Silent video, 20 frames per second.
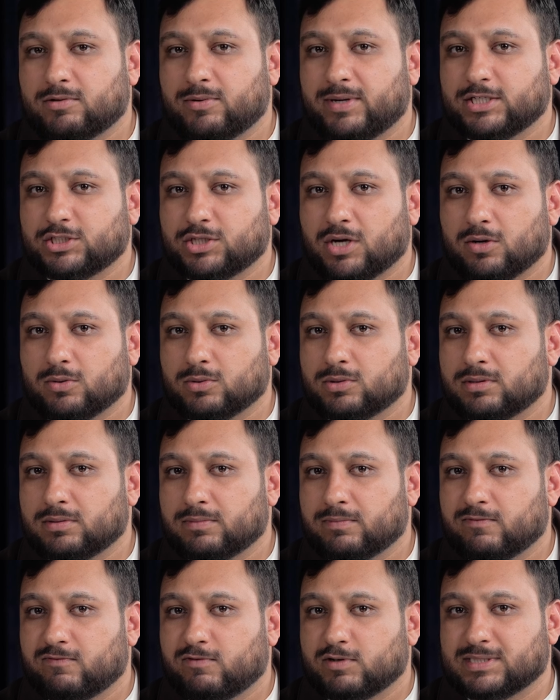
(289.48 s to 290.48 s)
threshold
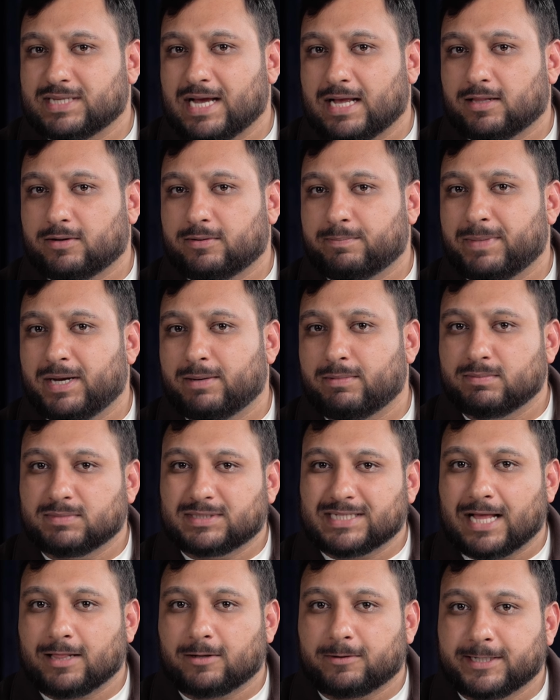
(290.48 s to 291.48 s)
for minimum
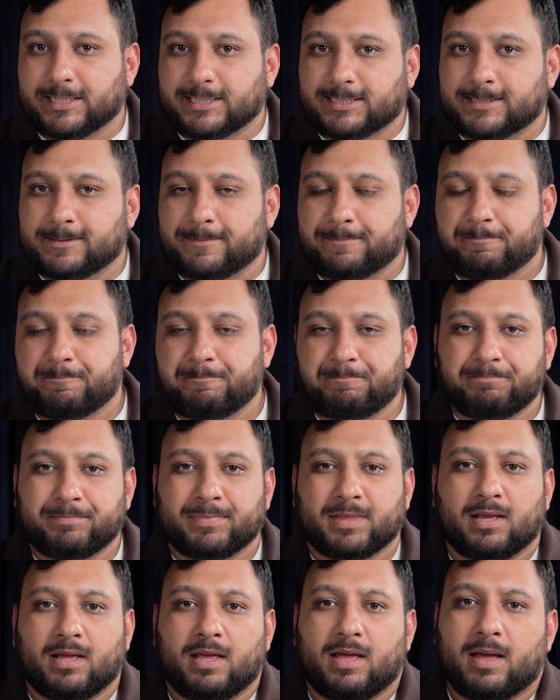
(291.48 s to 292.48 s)
salaries.
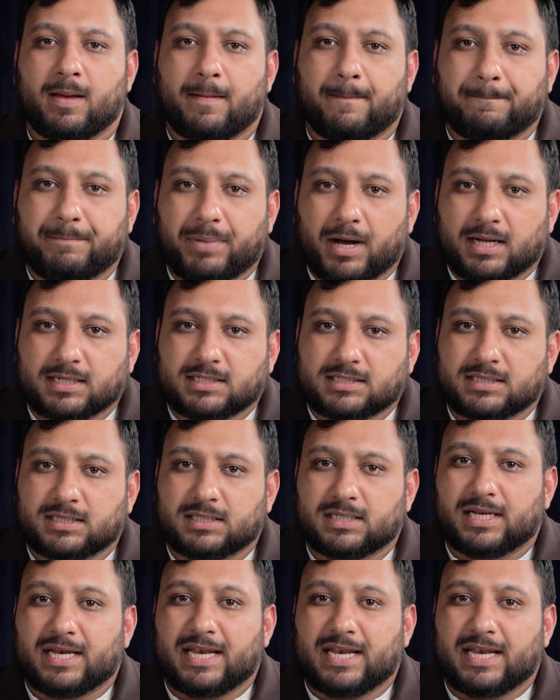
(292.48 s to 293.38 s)
But